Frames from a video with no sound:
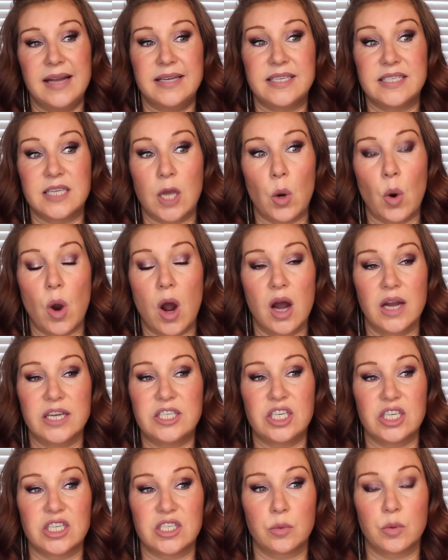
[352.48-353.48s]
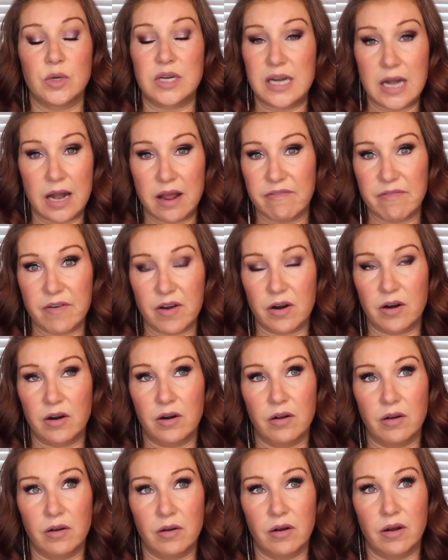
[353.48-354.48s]
And so I just would
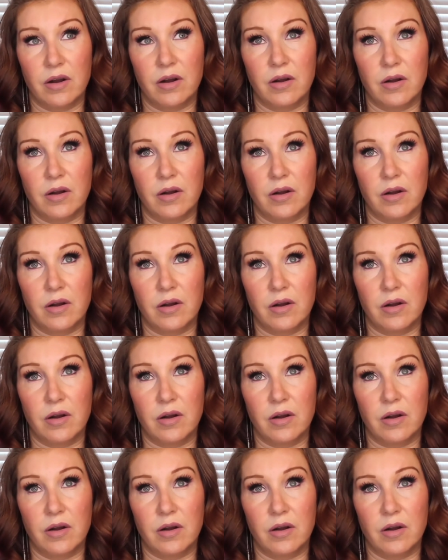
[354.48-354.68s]
never,